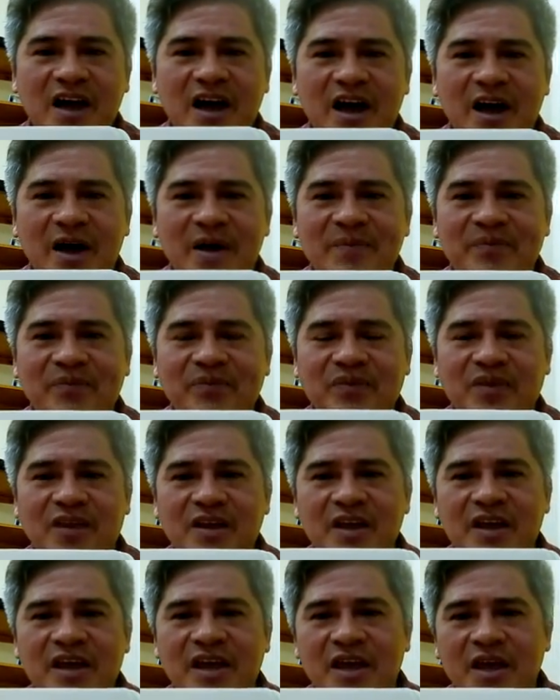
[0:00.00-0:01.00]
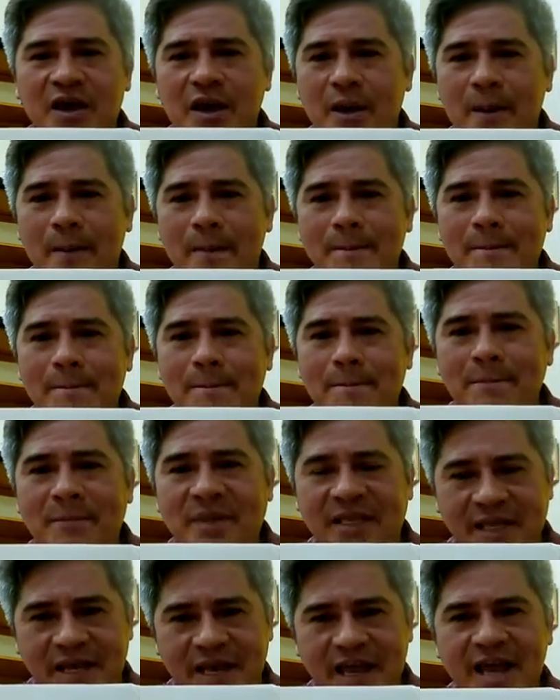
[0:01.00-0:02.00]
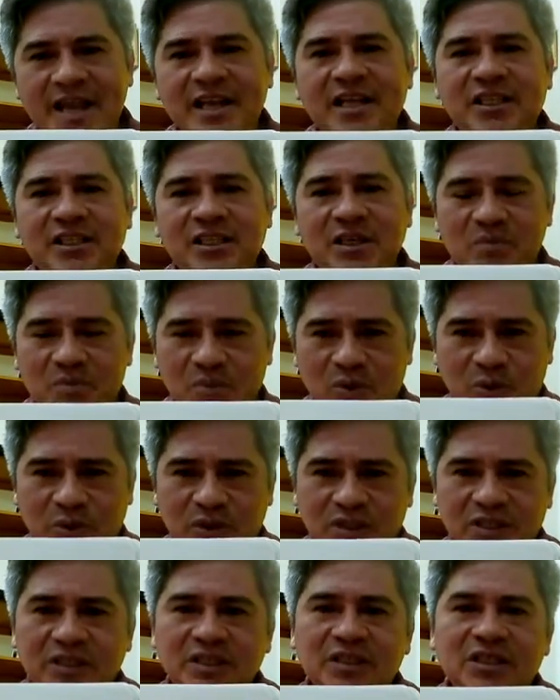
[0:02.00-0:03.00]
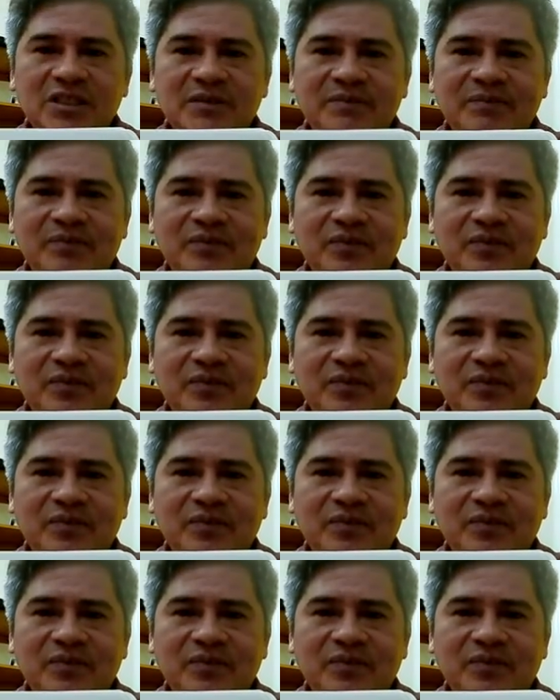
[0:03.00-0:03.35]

But again, it's important